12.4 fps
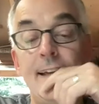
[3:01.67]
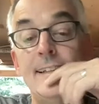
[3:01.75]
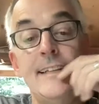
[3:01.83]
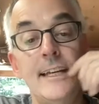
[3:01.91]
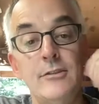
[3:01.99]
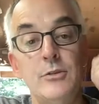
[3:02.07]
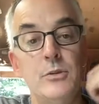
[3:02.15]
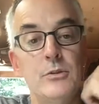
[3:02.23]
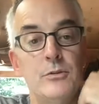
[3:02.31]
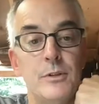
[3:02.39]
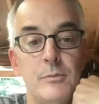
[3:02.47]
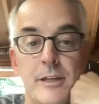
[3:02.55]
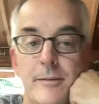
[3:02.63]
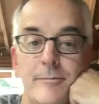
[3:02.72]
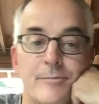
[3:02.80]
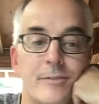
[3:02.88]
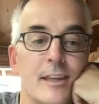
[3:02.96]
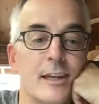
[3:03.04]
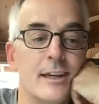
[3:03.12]
had to take tools with me.
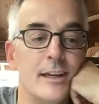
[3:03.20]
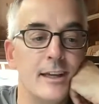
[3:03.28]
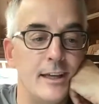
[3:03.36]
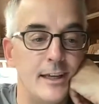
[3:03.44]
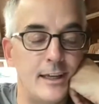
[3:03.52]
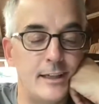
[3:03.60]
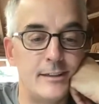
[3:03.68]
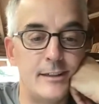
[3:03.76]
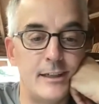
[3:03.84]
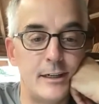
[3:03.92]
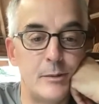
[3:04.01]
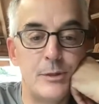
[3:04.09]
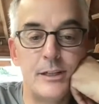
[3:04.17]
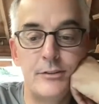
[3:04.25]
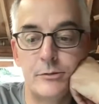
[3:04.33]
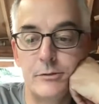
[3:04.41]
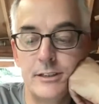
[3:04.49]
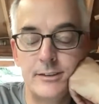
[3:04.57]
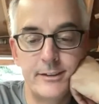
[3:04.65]
And airplanes are
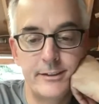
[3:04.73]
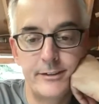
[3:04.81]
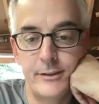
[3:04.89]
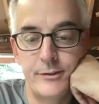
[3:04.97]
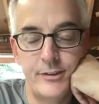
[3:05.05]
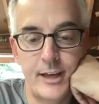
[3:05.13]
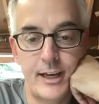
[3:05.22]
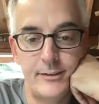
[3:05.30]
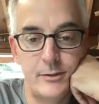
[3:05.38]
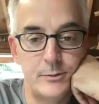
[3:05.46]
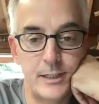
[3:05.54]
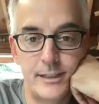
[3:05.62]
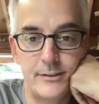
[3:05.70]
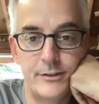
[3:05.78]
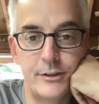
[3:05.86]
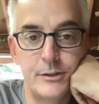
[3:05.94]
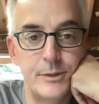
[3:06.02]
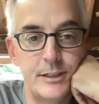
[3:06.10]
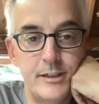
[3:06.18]
really sensitive to size and weight, so you
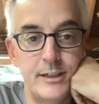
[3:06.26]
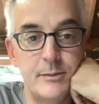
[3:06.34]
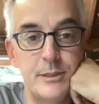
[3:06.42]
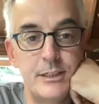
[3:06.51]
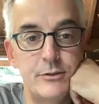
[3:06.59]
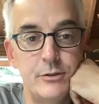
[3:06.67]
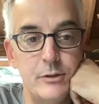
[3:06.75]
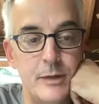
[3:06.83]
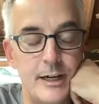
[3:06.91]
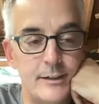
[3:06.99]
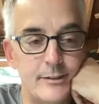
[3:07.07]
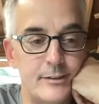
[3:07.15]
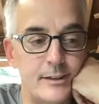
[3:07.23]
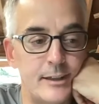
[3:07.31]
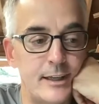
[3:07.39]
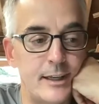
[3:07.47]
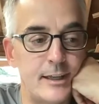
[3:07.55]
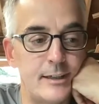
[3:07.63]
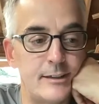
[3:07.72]
don't want to take a big toolbox.
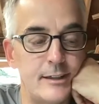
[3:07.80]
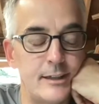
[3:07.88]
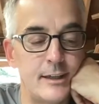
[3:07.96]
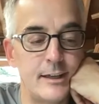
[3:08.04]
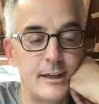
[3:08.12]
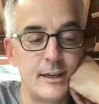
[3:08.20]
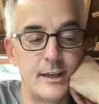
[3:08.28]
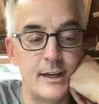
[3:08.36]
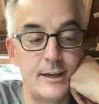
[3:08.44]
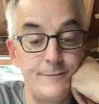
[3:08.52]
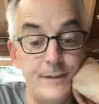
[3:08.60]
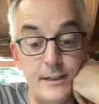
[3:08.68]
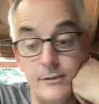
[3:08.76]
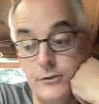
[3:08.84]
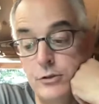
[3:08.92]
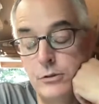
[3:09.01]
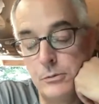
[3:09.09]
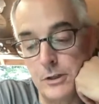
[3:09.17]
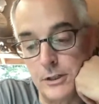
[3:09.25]
And I found
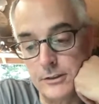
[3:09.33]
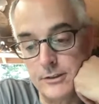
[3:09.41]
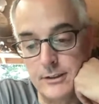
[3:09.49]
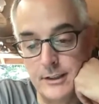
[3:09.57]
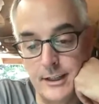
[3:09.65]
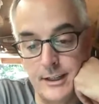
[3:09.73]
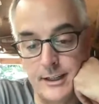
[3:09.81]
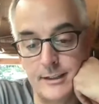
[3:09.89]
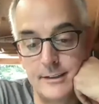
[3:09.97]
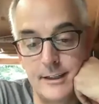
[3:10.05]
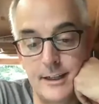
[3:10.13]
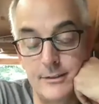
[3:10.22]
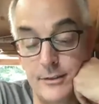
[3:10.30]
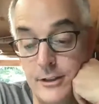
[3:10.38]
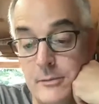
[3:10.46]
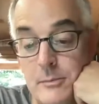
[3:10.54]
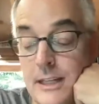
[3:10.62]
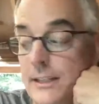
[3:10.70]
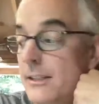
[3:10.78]
tool rolls, and I started
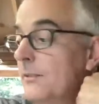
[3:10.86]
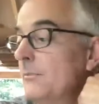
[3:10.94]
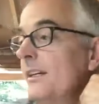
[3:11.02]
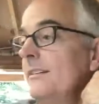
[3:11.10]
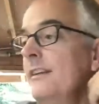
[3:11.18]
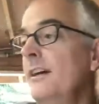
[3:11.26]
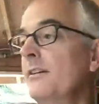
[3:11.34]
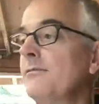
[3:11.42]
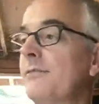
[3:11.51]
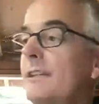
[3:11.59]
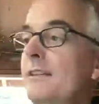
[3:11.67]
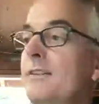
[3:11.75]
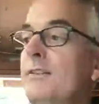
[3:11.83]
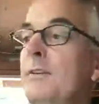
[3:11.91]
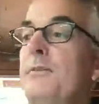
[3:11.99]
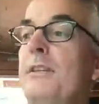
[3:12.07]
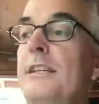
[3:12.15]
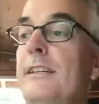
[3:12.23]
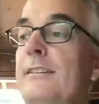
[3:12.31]
making them myself. And so
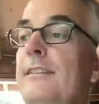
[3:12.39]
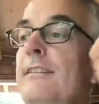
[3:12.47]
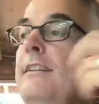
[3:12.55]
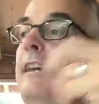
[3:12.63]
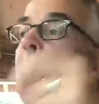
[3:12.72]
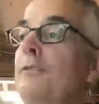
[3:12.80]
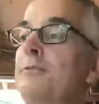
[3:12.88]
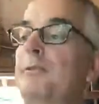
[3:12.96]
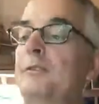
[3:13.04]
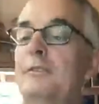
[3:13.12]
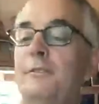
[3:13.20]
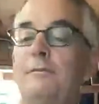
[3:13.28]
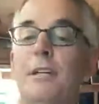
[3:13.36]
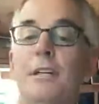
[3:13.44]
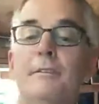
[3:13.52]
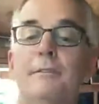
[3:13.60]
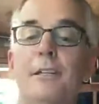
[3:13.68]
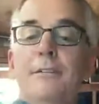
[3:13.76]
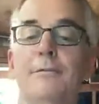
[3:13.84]
this is the very,
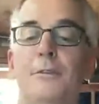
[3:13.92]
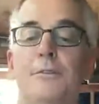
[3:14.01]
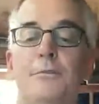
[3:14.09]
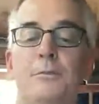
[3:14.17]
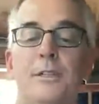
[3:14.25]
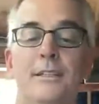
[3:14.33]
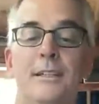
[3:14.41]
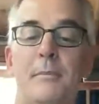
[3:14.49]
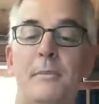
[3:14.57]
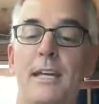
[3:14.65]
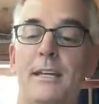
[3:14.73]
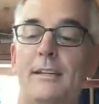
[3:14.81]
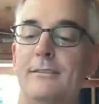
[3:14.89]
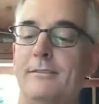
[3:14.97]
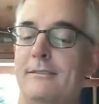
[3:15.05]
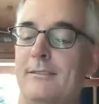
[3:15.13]
very first one that I made.